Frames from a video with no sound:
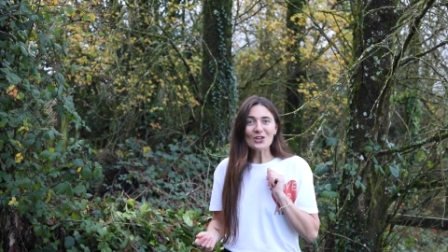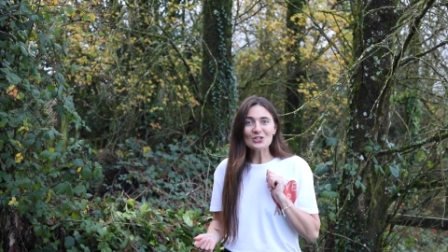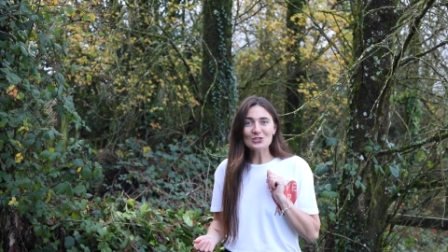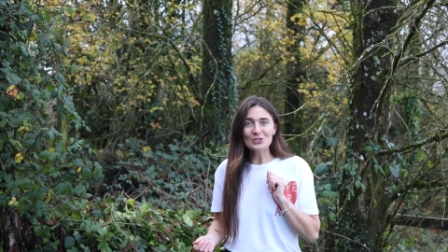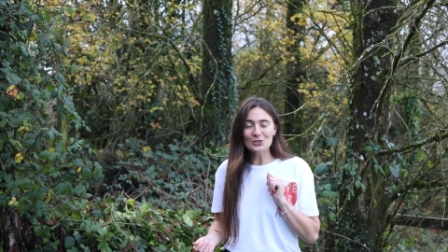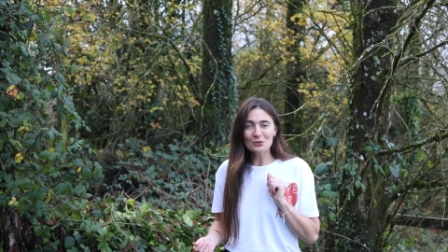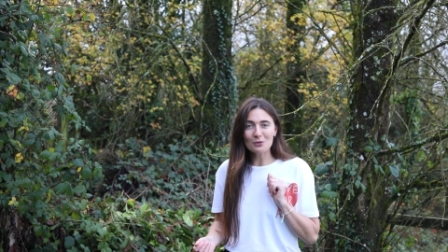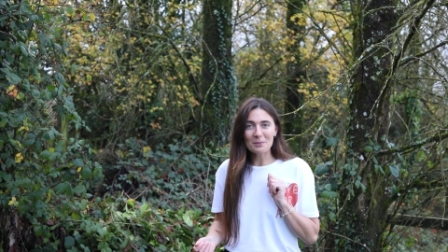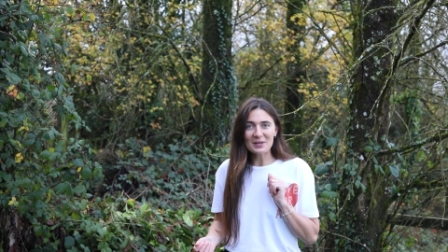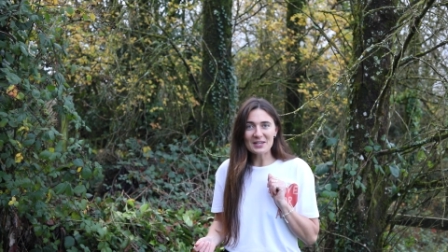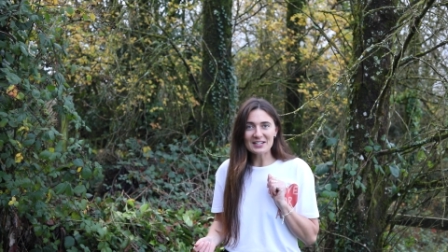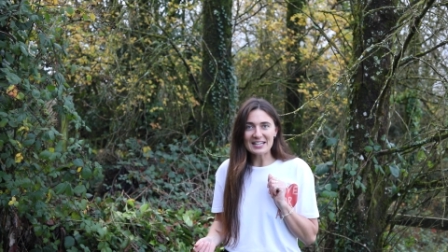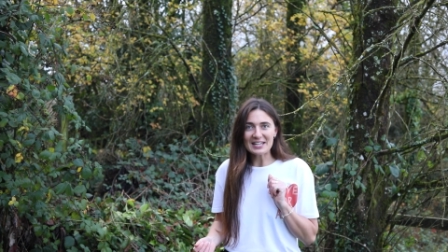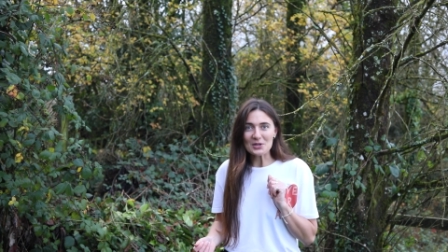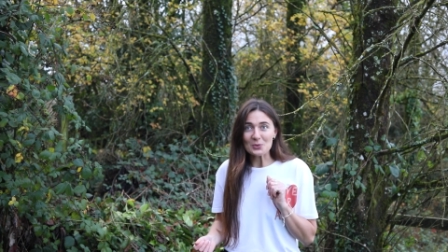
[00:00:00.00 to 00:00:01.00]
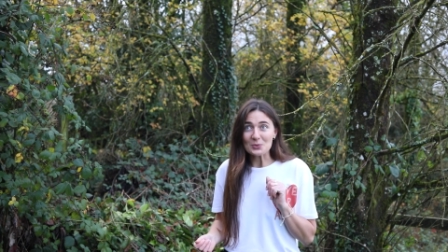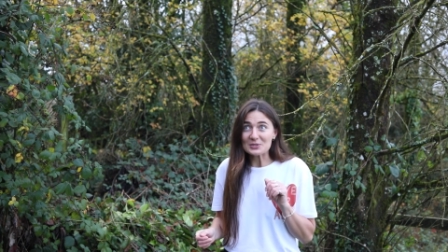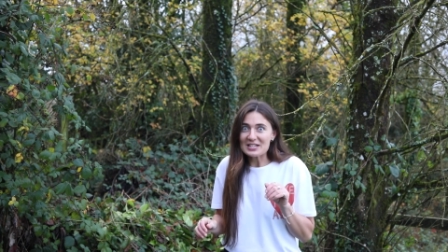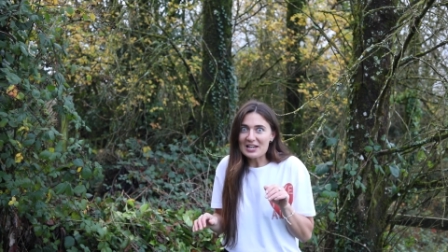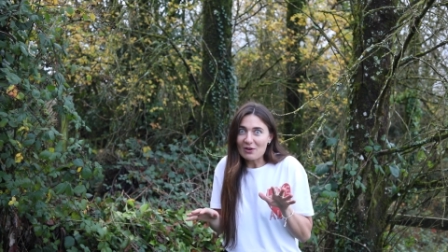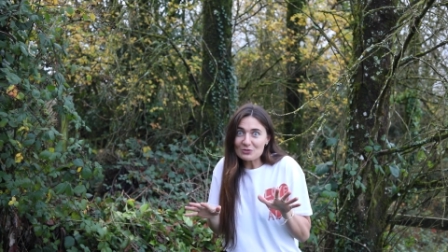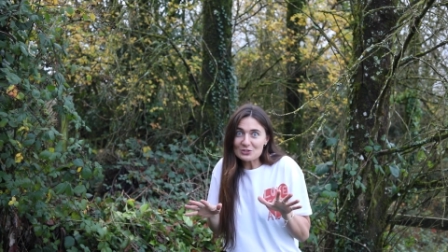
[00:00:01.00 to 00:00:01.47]
European
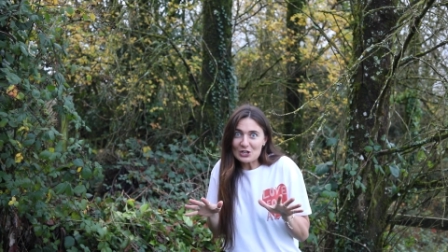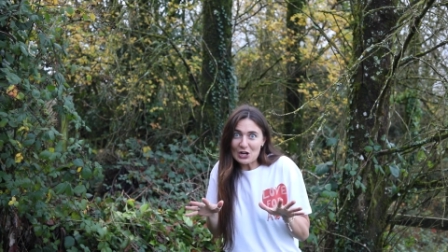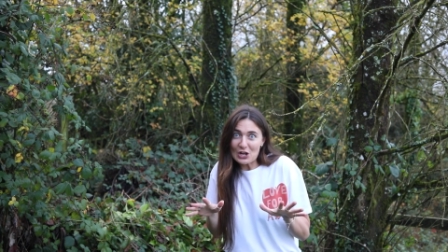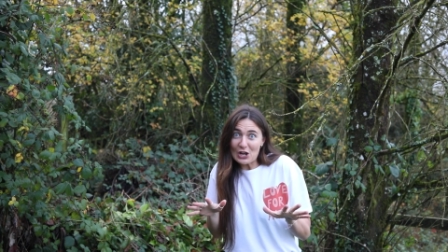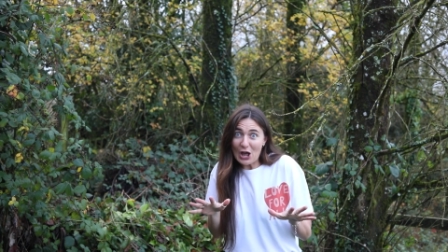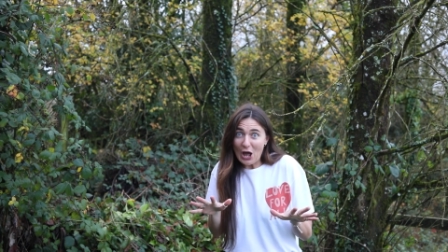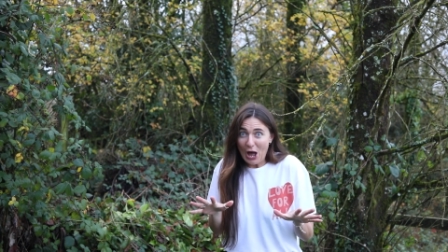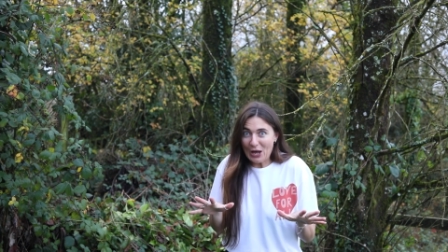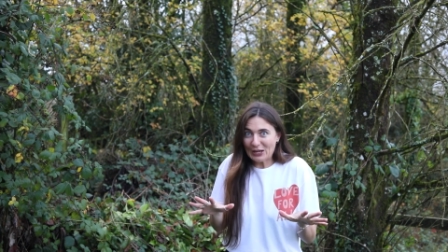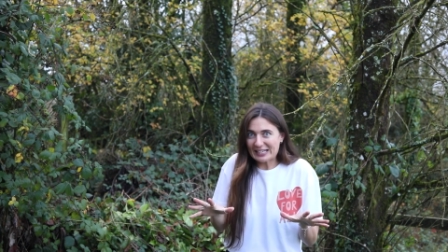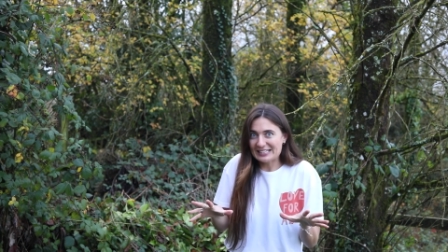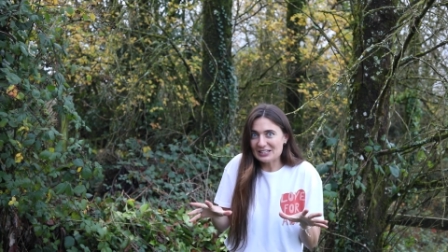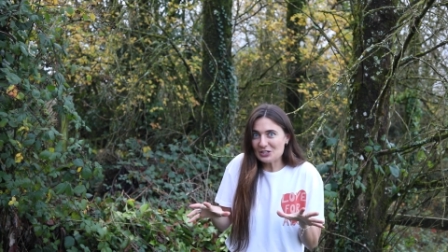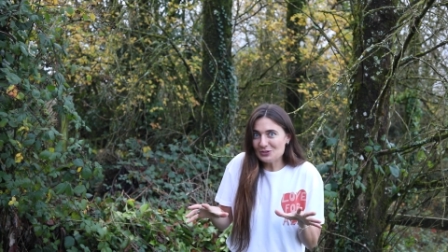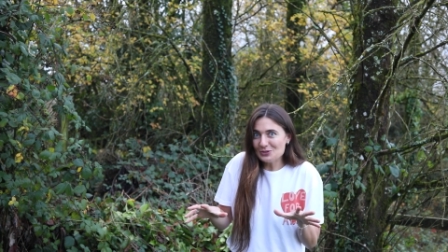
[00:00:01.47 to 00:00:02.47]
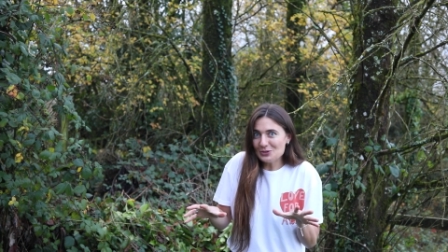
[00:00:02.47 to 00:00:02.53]
eels love to lurk in the